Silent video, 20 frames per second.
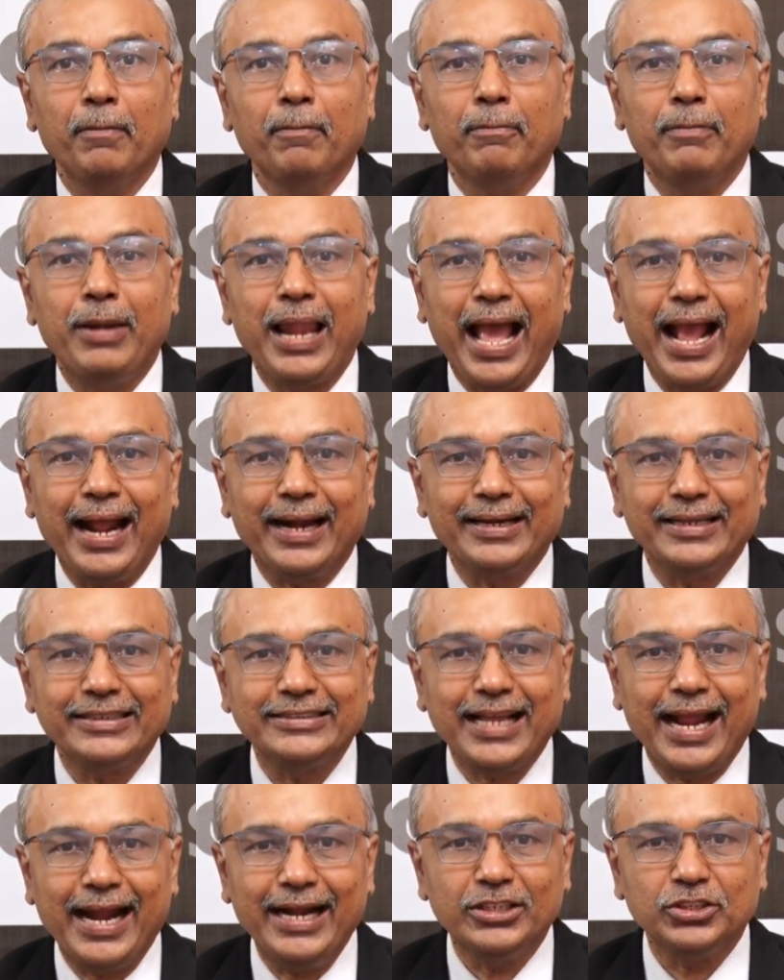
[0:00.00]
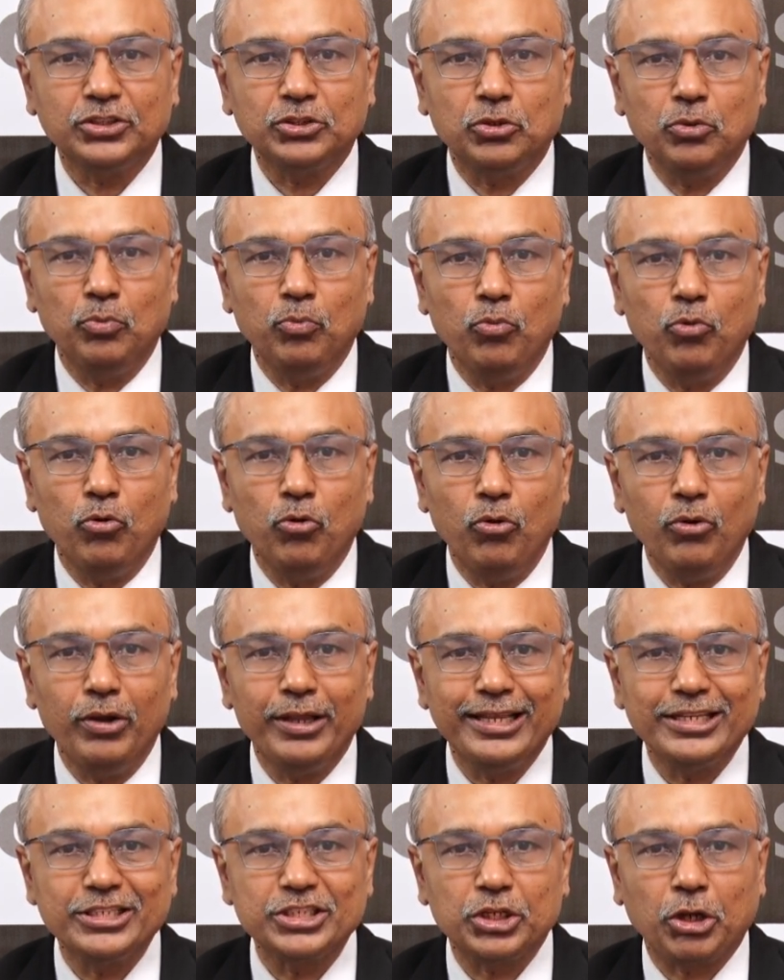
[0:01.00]
black decides to move
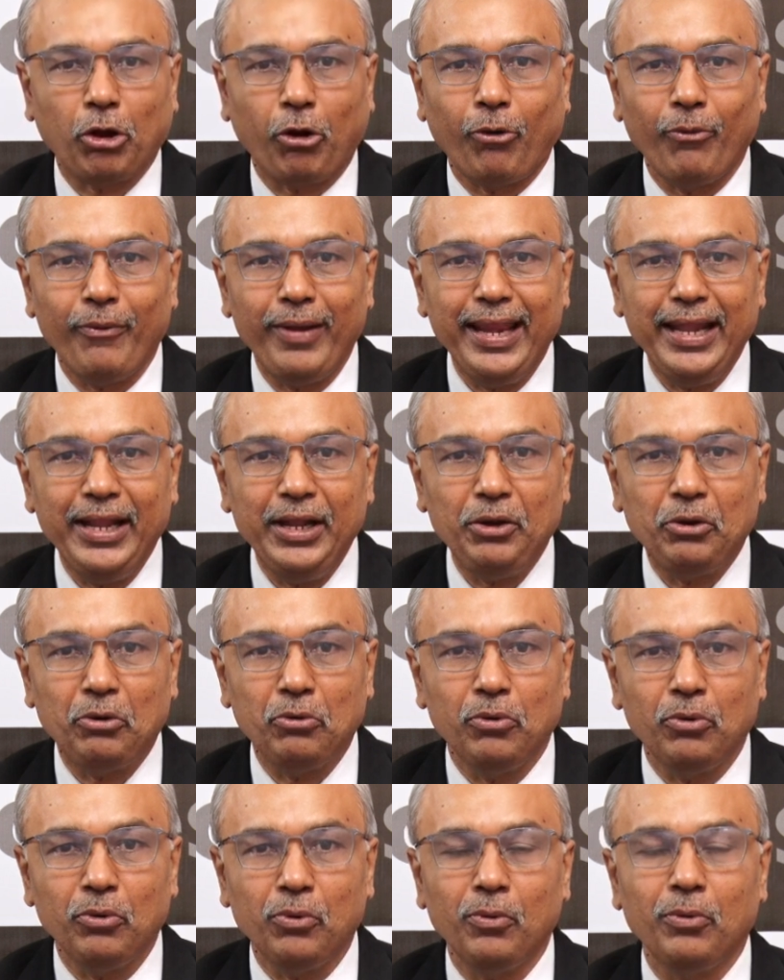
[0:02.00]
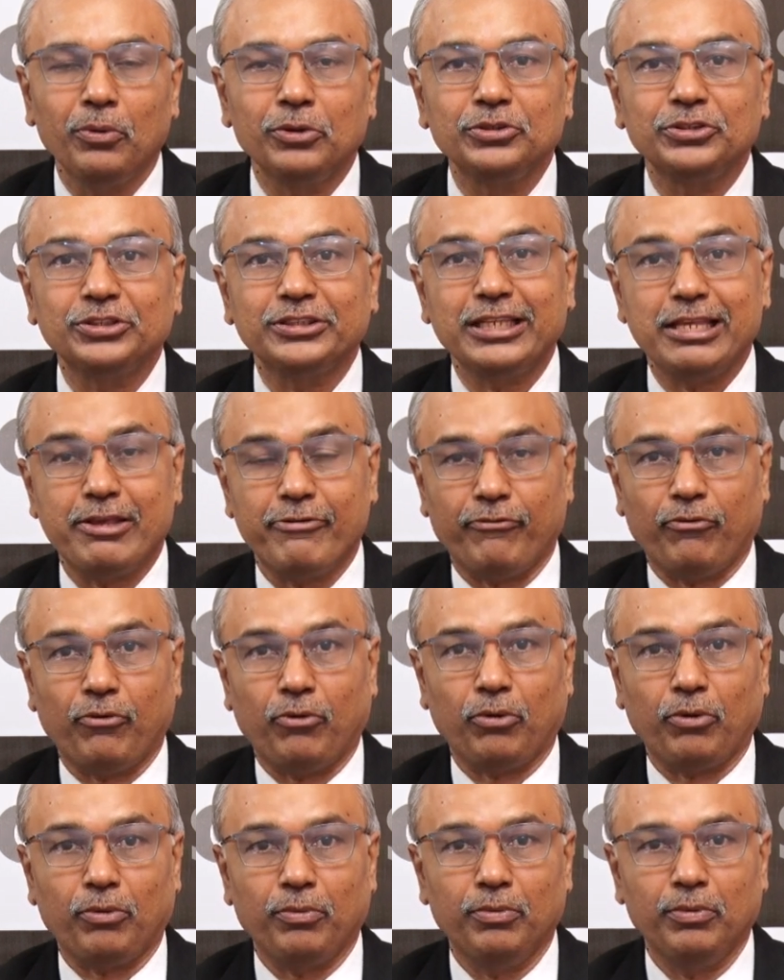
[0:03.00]
his queen to
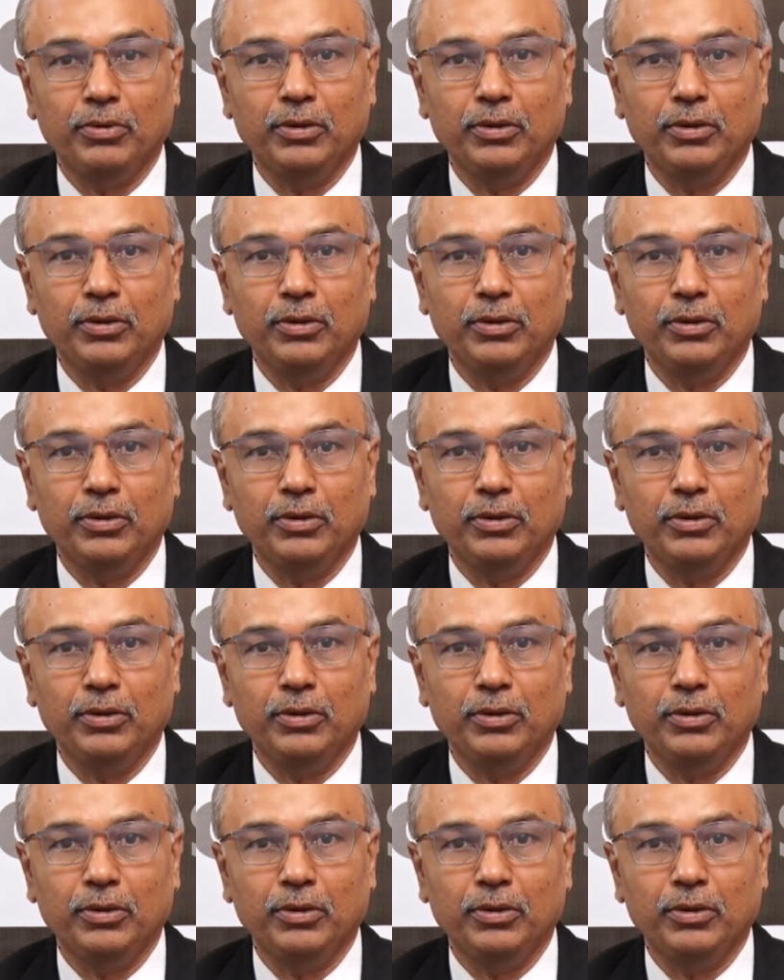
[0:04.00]
c4.